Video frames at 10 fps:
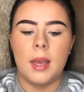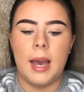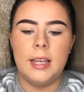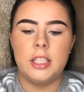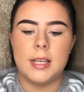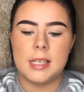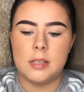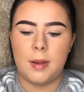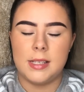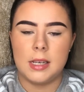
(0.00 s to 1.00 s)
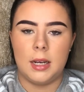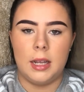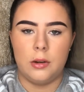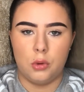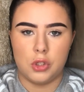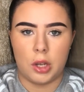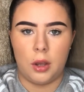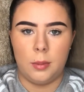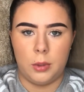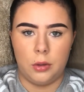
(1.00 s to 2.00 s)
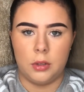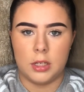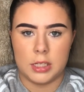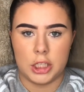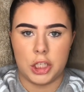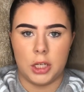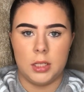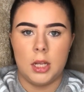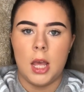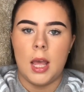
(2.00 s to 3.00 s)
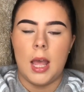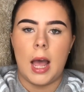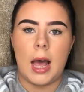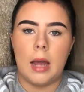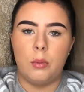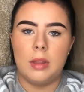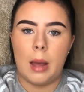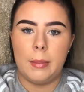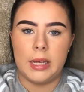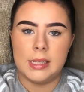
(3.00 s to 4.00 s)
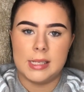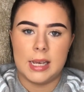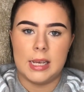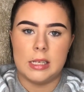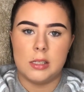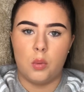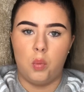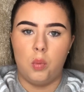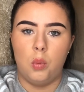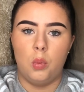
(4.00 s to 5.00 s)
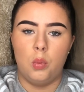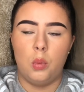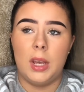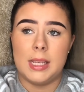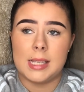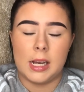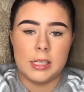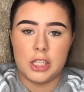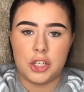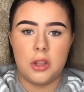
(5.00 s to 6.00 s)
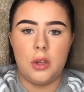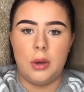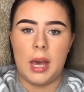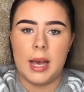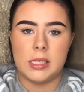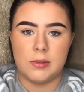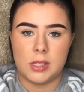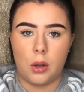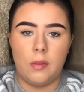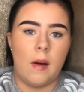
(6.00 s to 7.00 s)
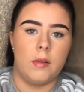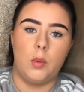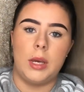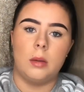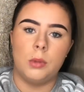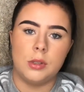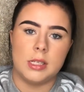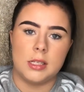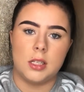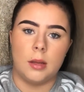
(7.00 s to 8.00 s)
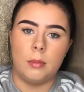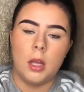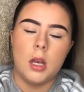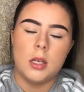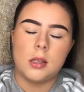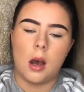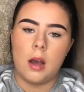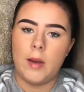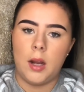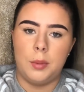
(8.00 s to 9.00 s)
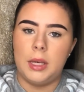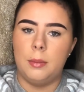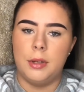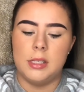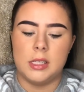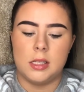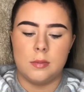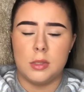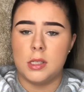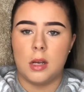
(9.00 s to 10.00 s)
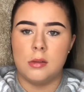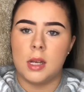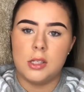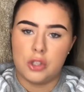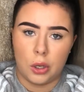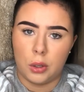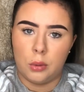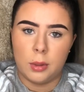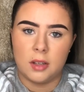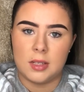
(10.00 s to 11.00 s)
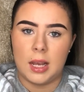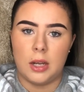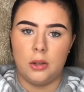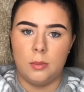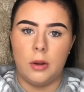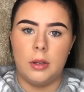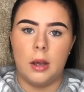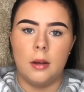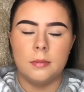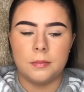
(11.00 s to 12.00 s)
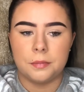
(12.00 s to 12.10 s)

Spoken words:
HS is basically an autoimmune condition, and what that means is it's a condition that you get as a result of having a weak immune system. So I've had a weak immune system since I was like 2 because I had pneumonia.